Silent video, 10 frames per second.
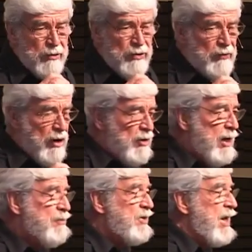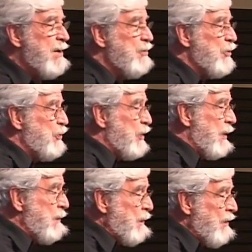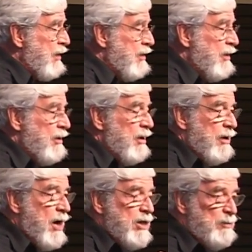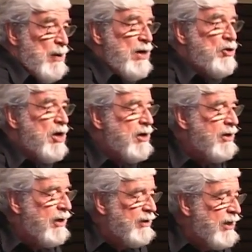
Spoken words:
was a fellow named Sam who got his paycheck